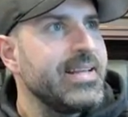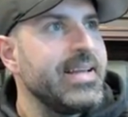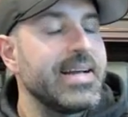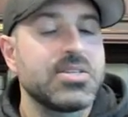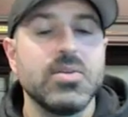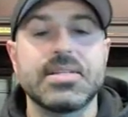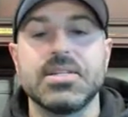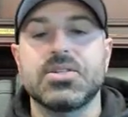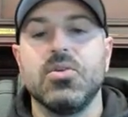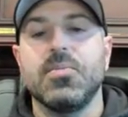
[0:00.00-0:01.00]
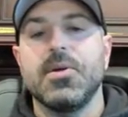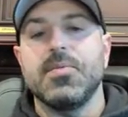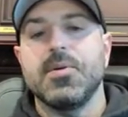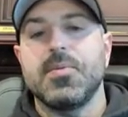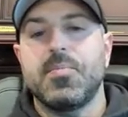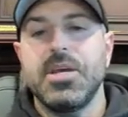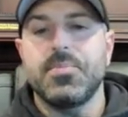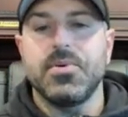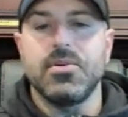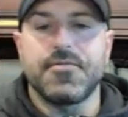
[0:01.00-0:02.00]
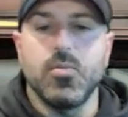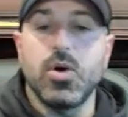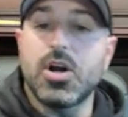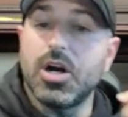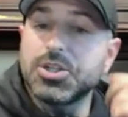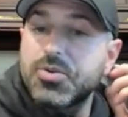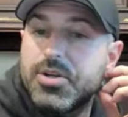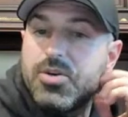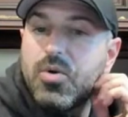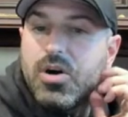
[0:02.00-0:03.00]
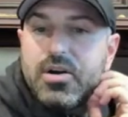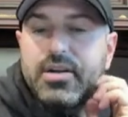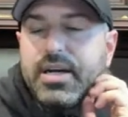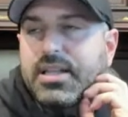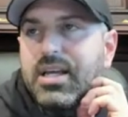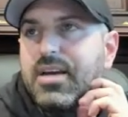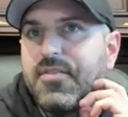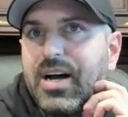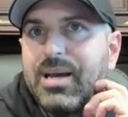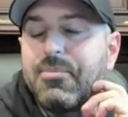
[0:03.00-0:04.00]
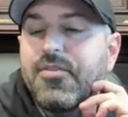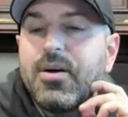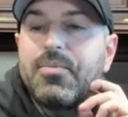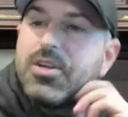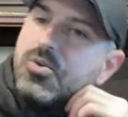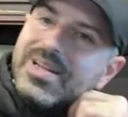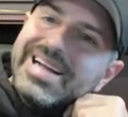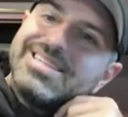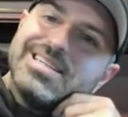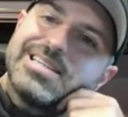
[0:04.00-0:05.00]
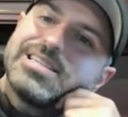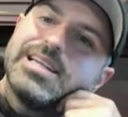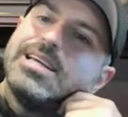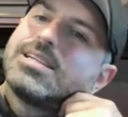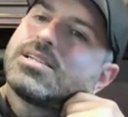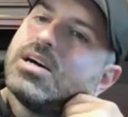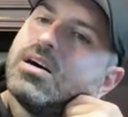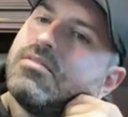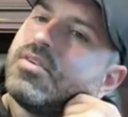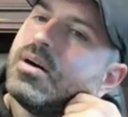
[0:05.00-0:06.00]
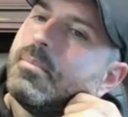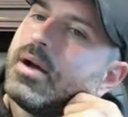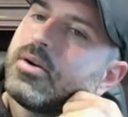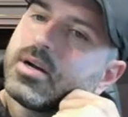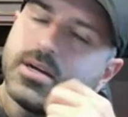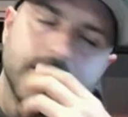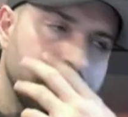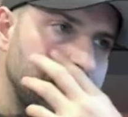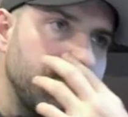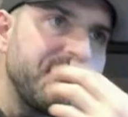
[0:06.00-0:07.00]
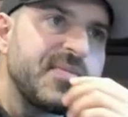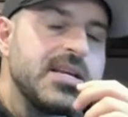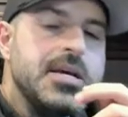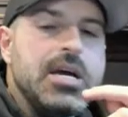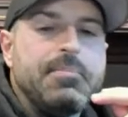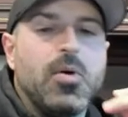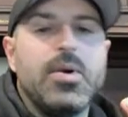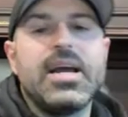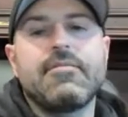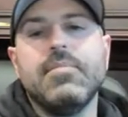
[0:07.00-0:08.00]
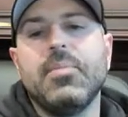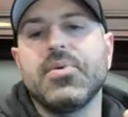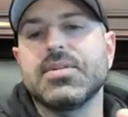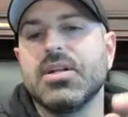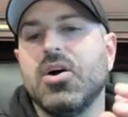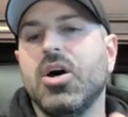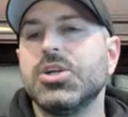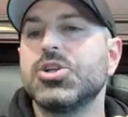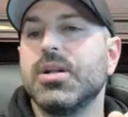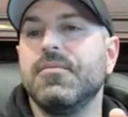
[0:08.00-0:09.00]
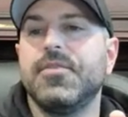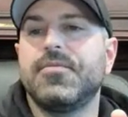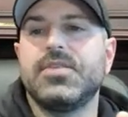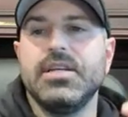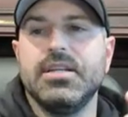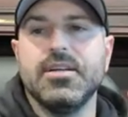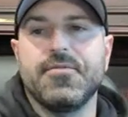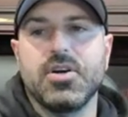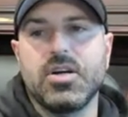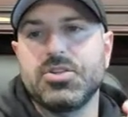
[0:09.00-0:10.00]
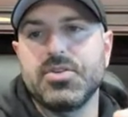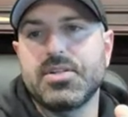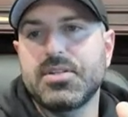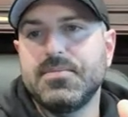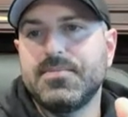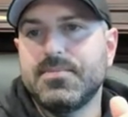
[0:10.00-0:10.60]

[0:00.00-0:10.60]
Yeah, so listen, so the people from what country you are at Nightlife, I am from the United States of America, but we have members in 115 different countries.